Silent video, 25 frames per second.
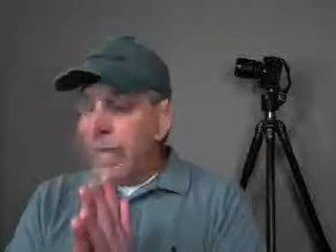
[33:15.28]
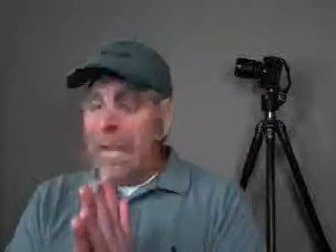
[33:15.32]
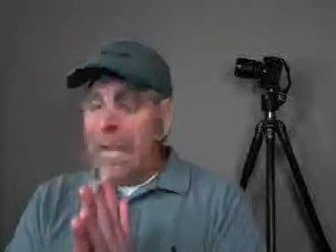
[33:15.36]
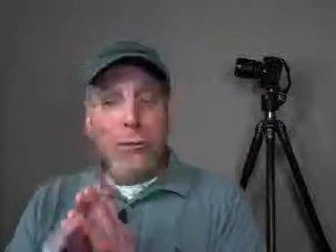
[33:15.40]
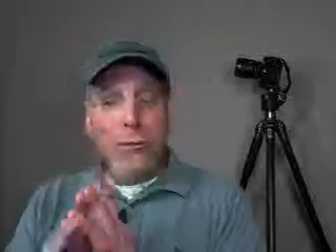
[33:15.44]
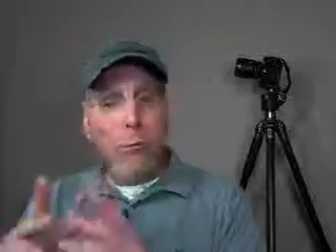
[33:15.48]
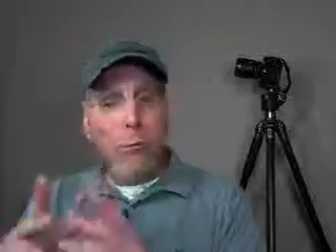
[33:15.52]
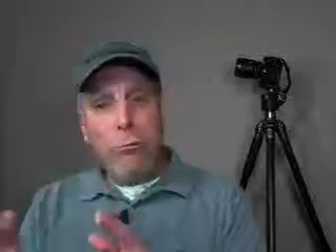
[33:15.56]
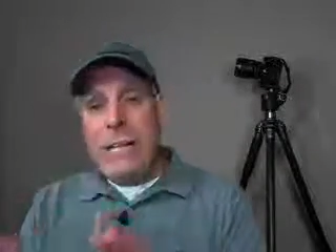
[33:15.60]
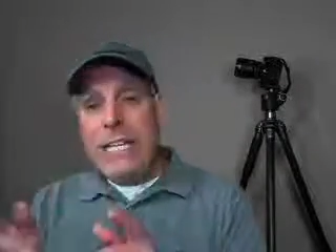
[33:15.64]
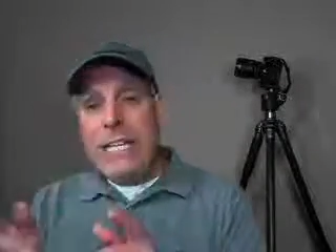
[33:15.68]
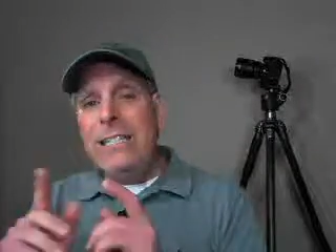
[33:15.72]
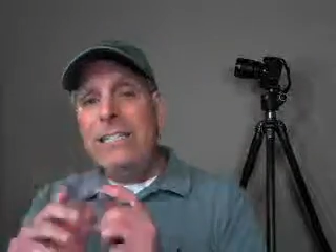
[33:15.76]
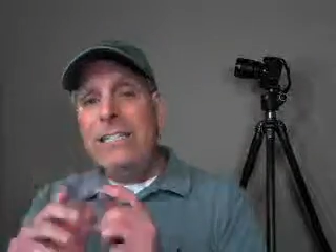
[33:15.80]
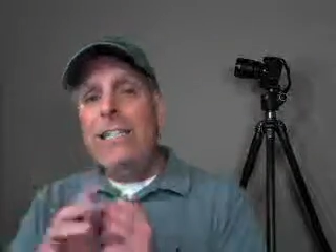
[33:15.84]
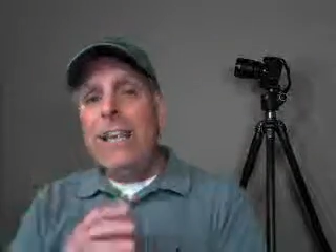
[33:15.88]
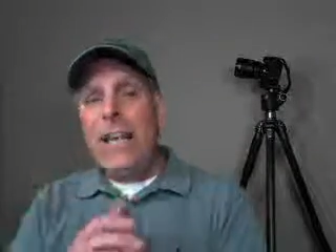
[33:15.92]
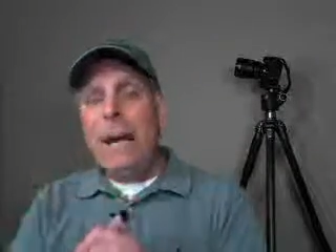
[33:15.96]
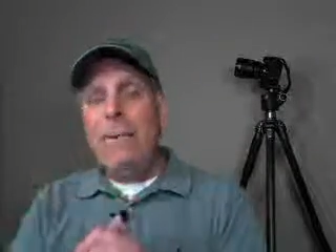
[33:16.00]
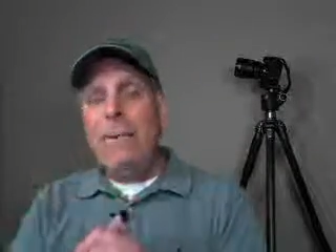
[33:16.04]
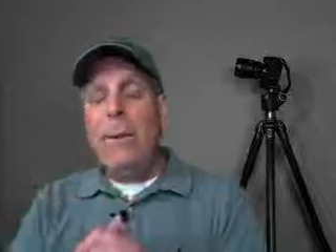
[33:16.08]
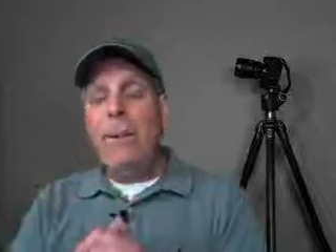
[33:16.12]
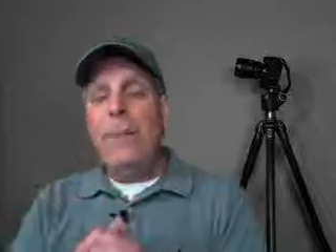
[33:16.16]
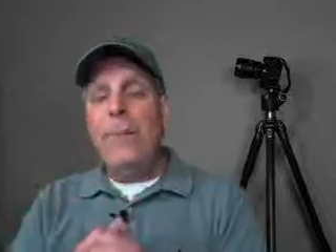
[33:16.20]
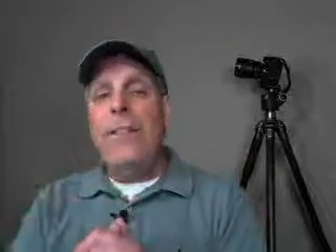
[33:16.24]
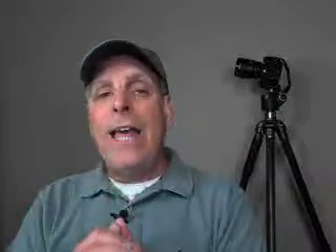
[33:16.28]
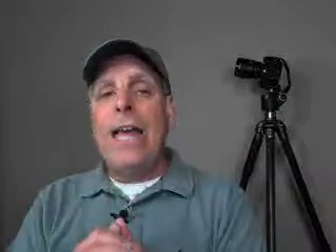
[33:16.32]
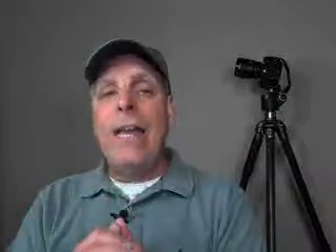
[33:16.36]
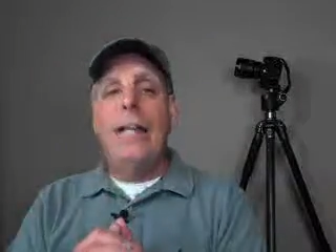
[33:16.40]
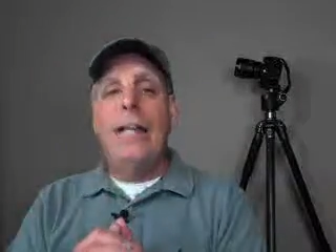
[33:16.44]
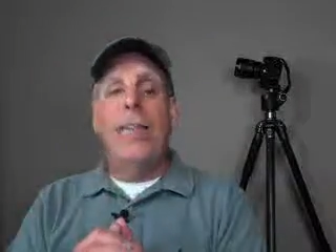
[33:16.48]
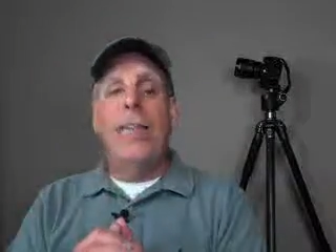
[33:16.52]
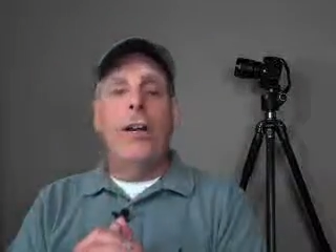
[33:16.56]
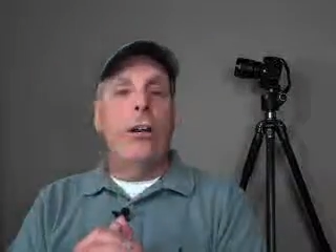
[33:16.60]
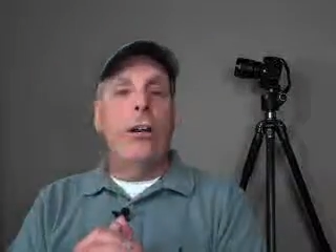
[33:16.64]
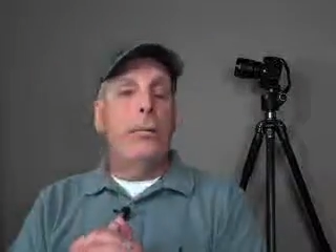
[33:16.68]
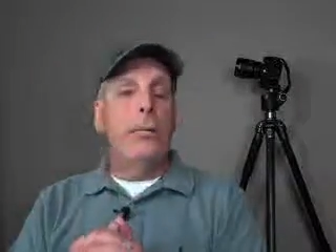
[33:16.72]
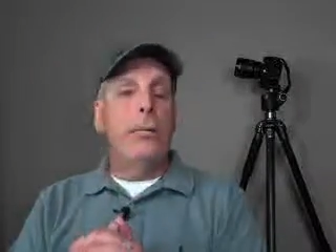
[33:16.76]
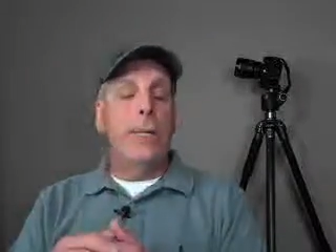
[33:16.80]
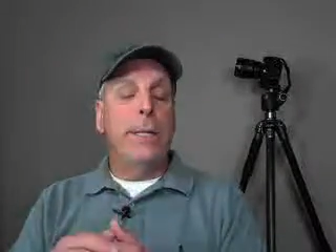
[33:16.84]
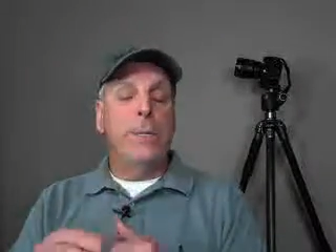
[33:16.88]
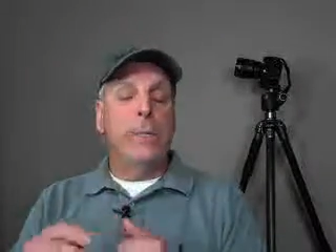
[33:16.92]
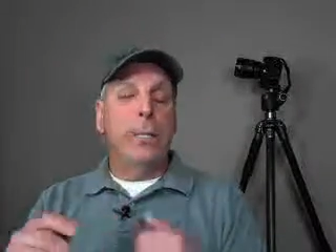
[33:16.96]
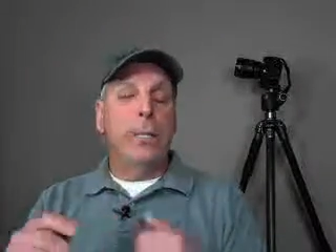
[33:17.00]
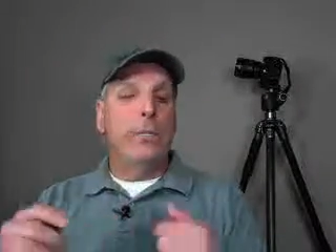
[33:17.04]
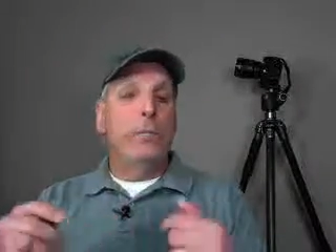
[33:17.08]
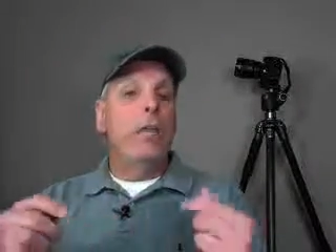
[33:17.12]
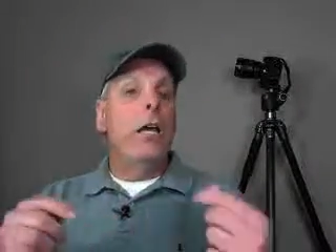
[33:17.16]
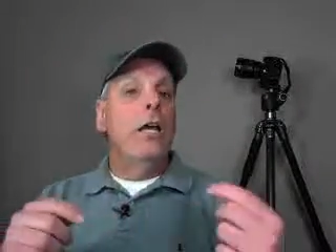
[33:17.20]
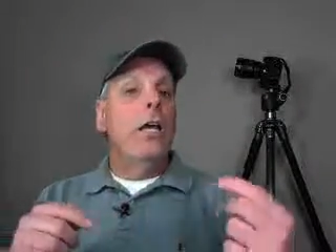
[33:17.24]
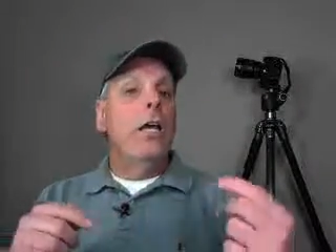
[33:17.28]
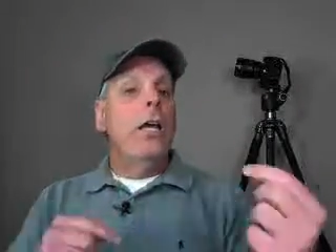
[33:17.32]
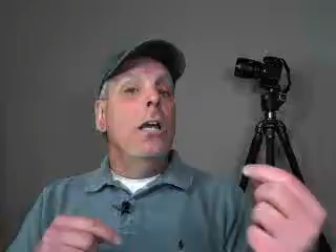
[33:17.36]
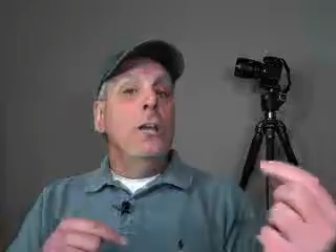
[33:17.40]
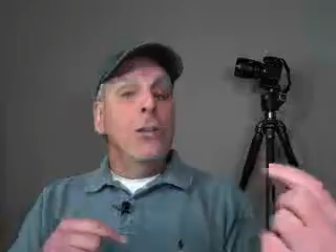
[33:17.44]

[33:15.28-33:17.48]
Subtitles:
And the reason that I put that in there is because